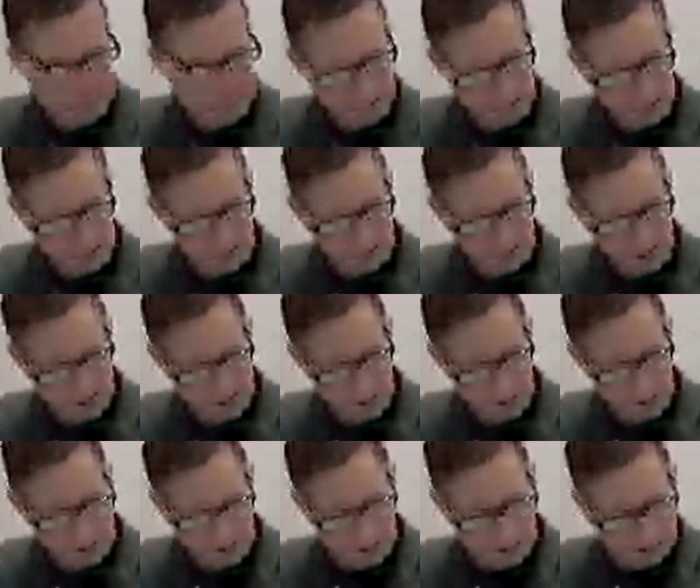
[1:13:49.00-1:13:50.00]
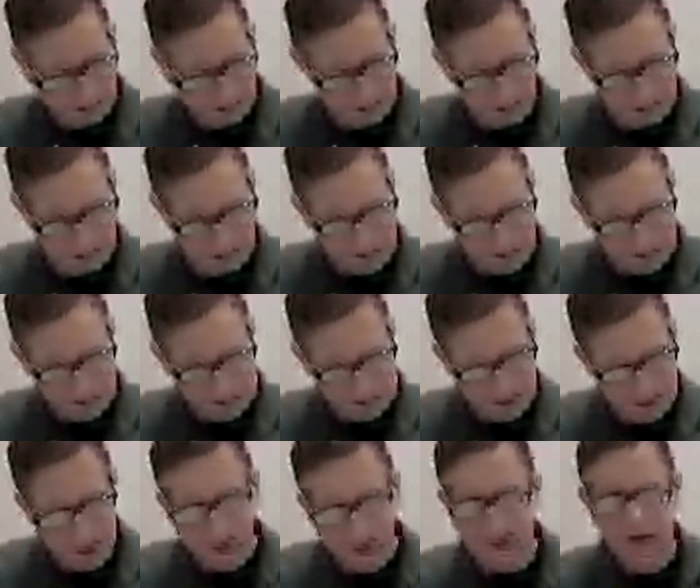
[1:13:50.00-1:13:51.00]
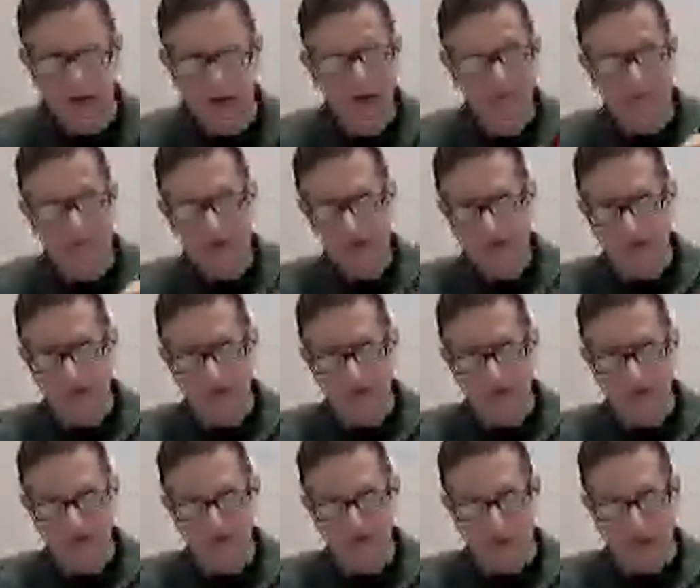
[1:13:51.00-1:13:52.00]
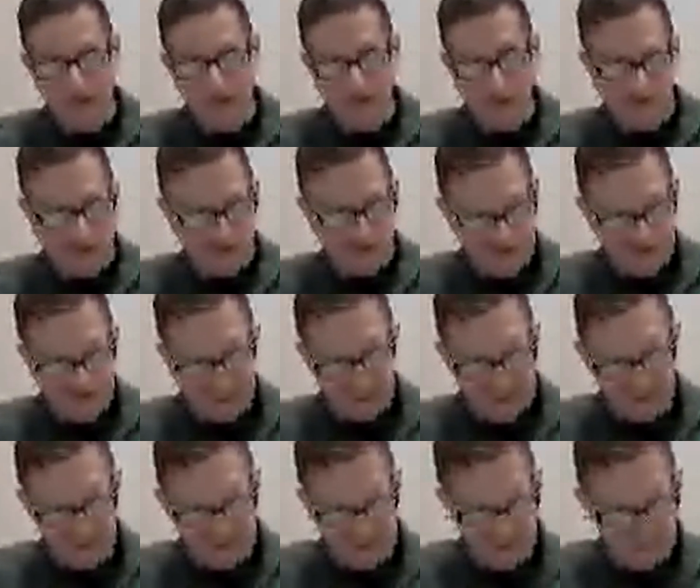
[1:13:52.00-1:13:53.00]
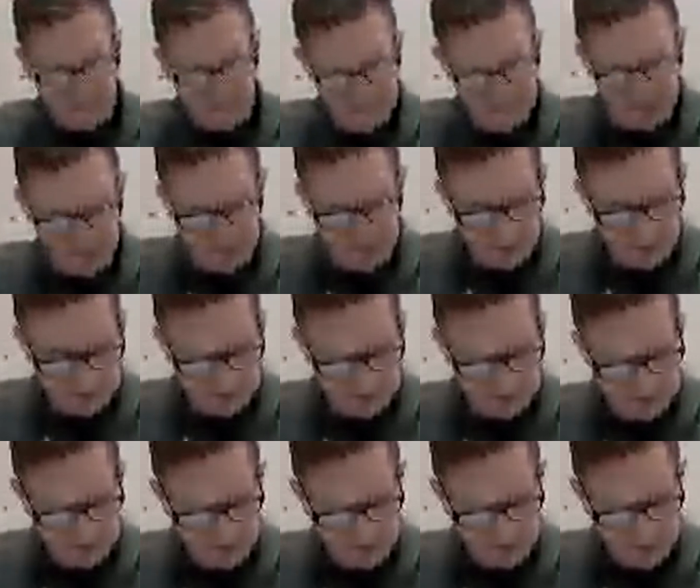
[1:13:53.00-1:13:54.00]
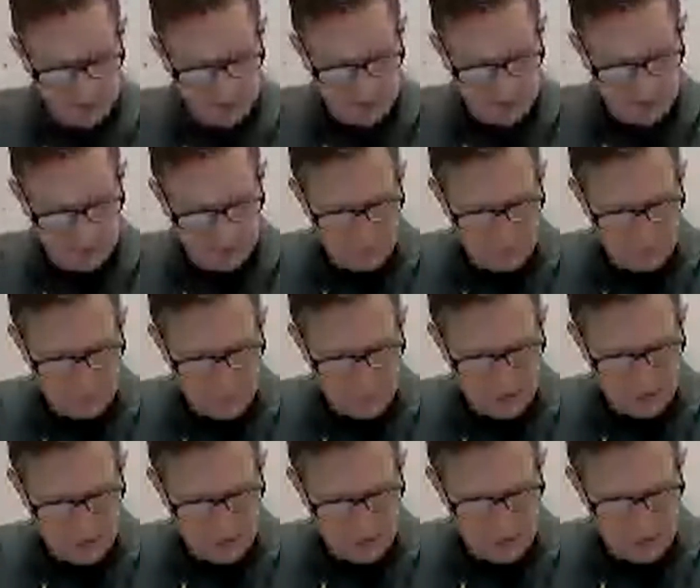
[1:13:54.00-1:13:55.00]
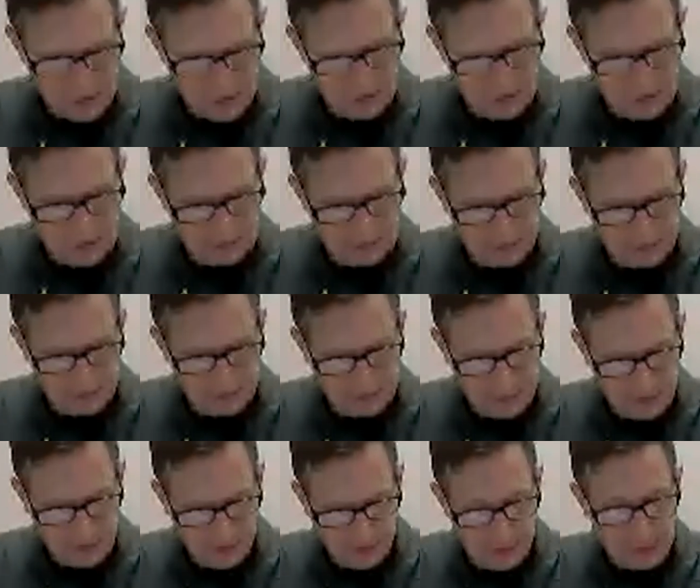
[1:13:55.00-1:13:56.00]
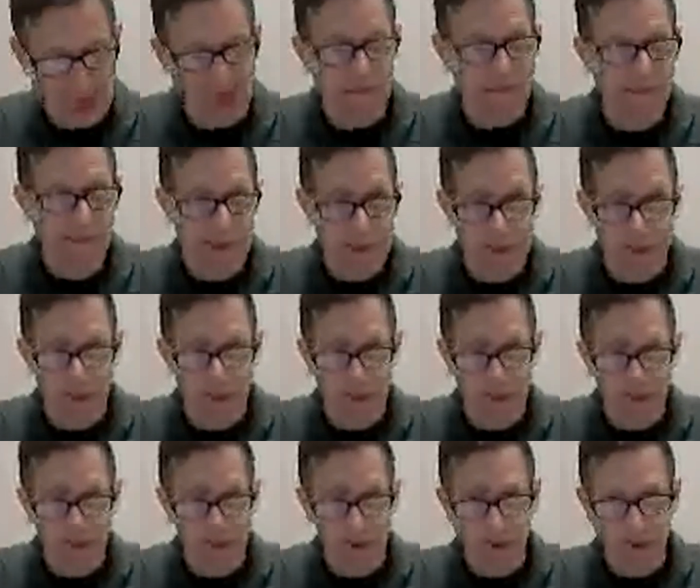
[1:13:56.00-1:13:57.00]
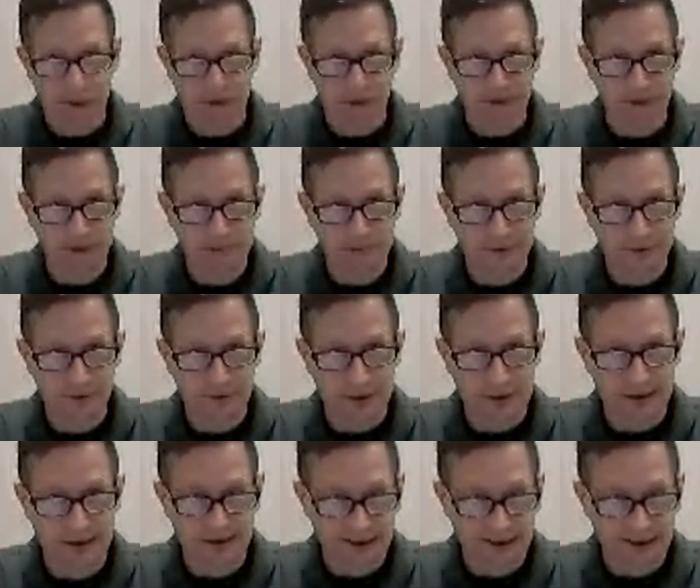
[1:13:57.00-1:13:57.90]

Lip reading: come onto the base. You don't have to deal with parking, which is, anyway, it's parking. Okay.